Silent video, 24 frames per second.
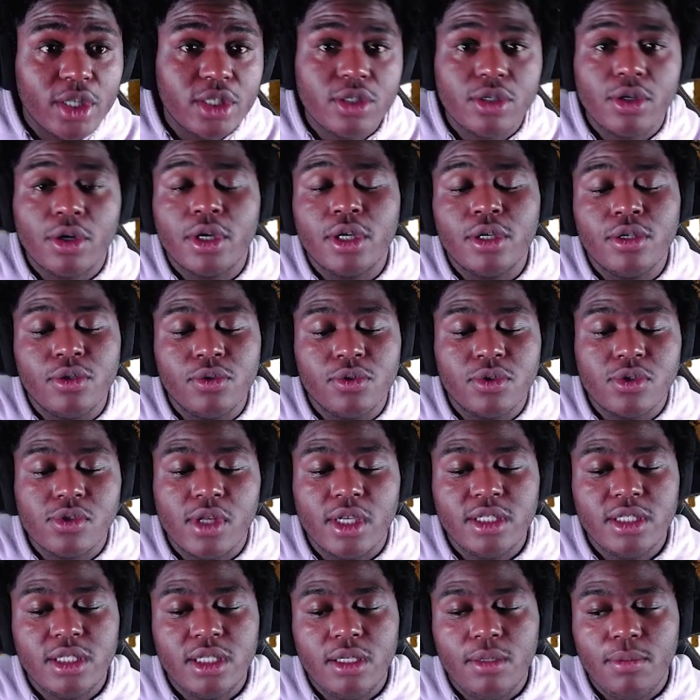can do. So let's
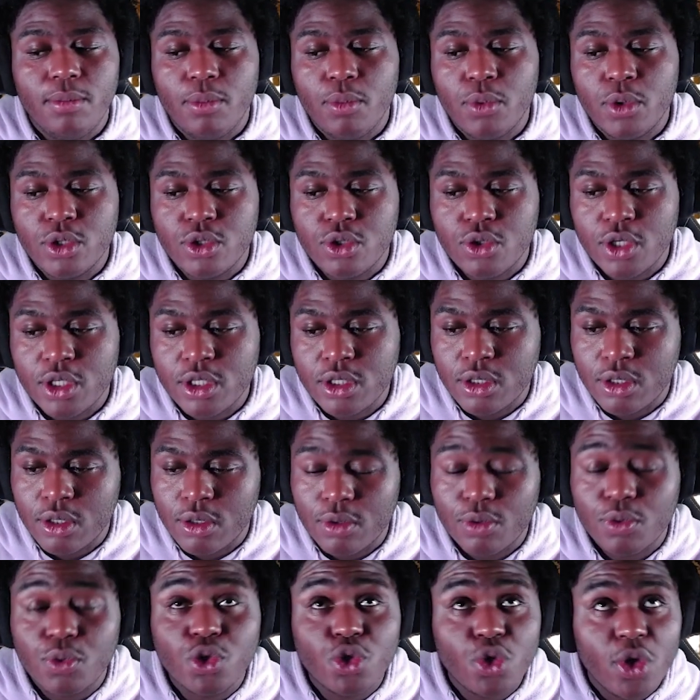see what
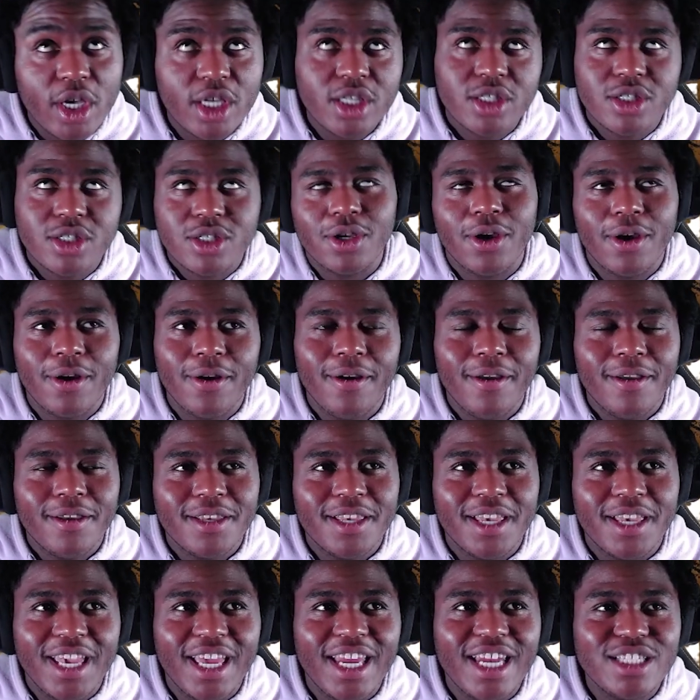Trickster can
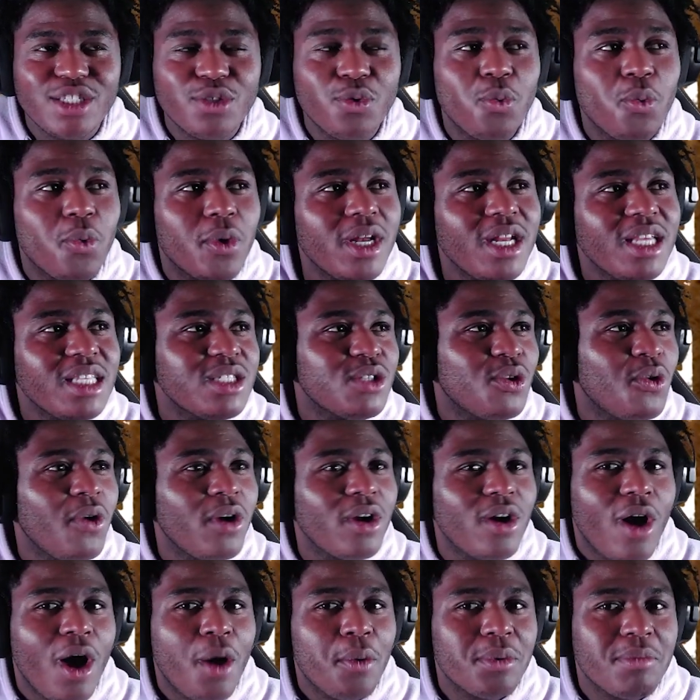get into. What is going
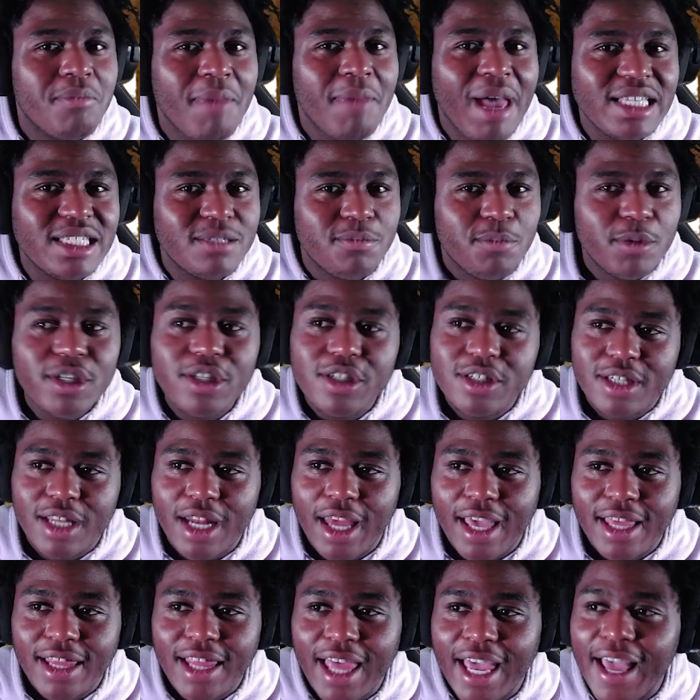on with my speech today?
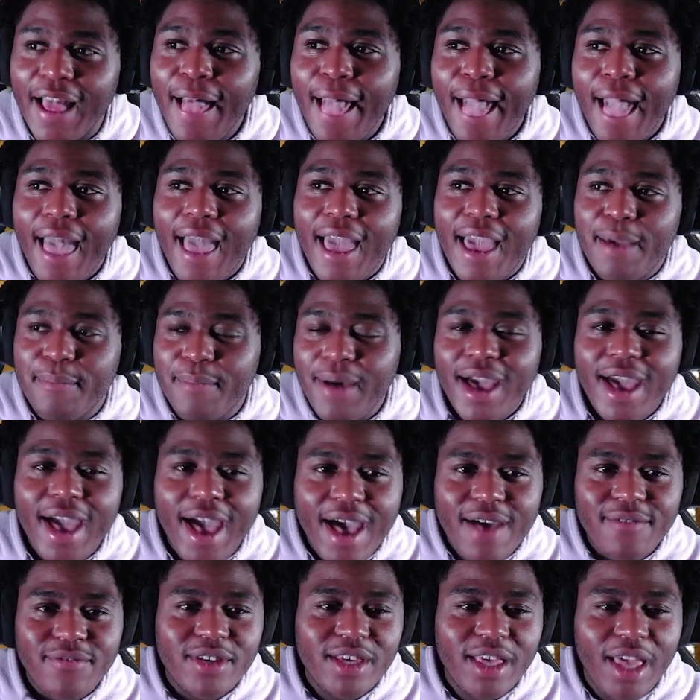Like, am I
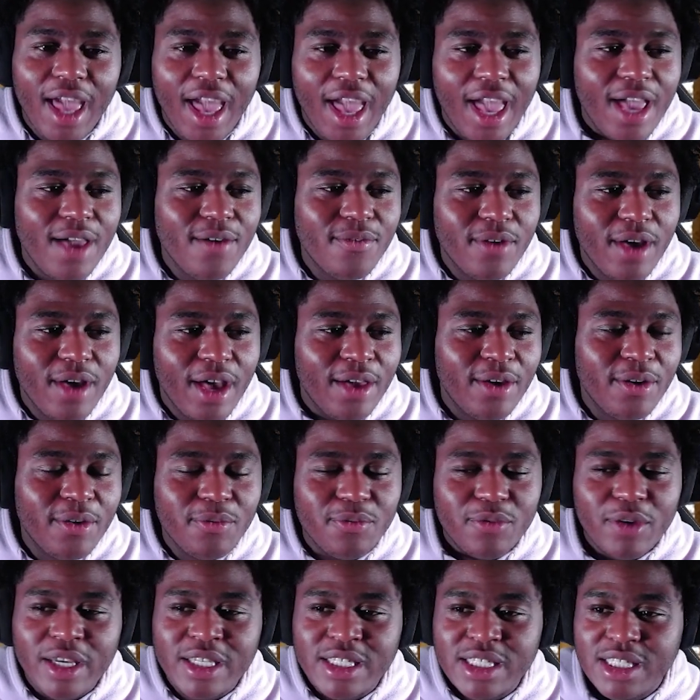having
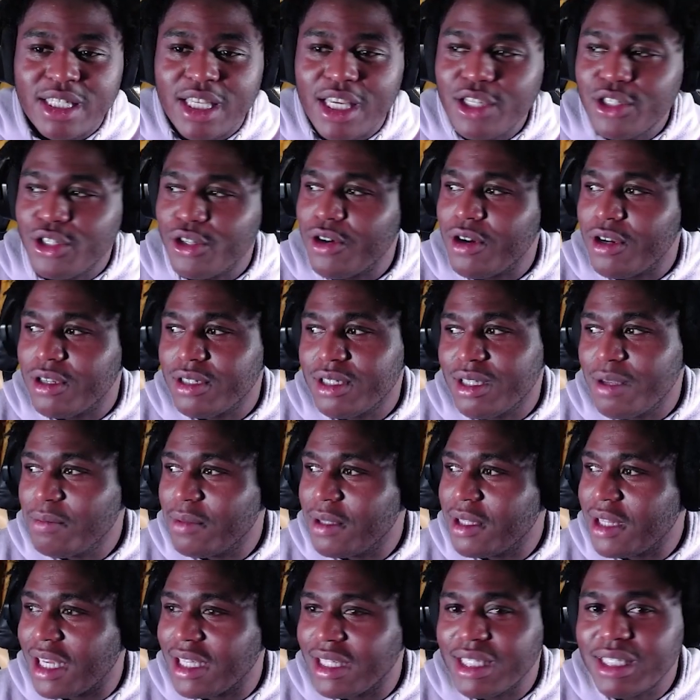a seizure or something?
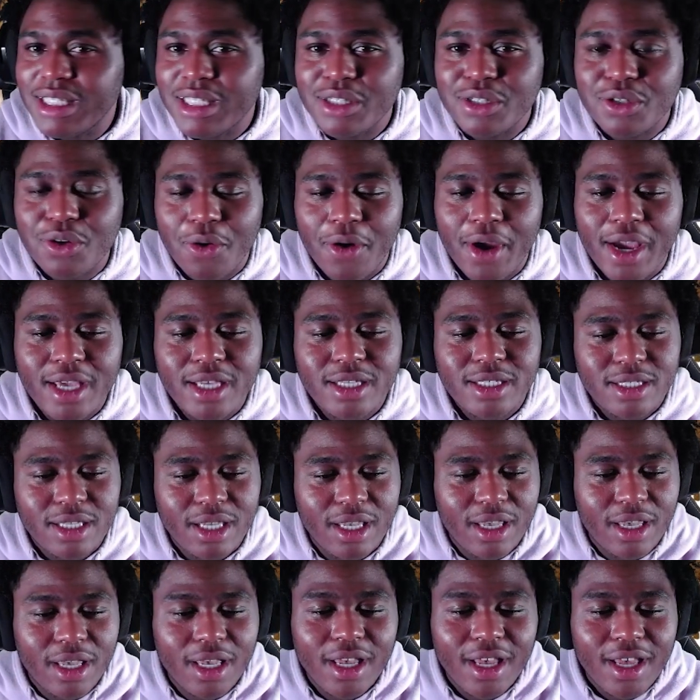Like, this is
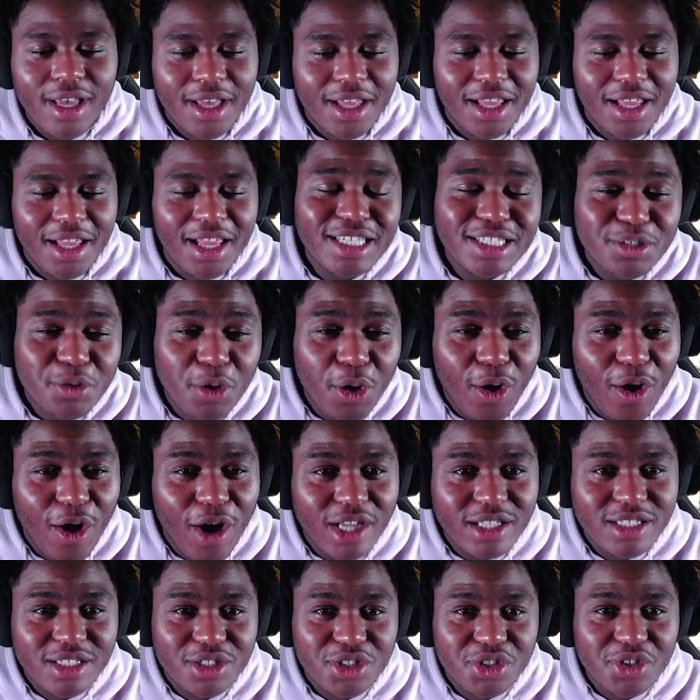crazy. Let's go on
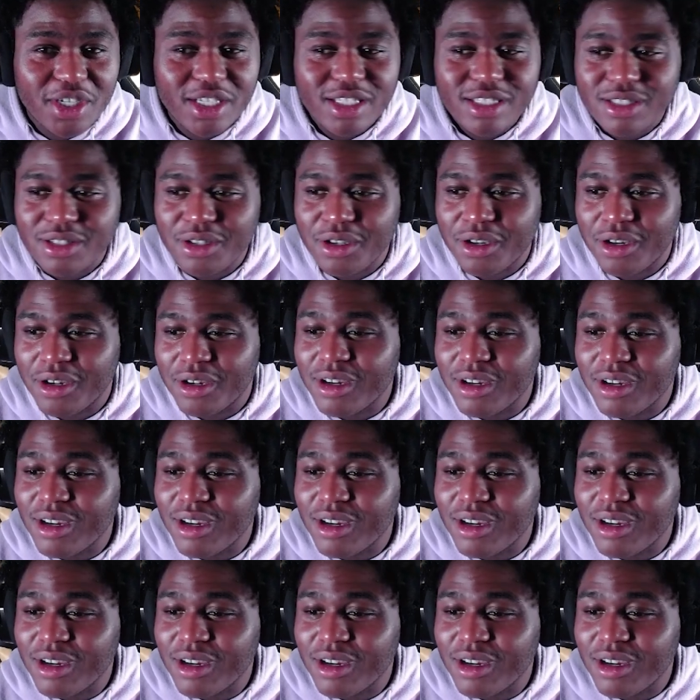to Trickster.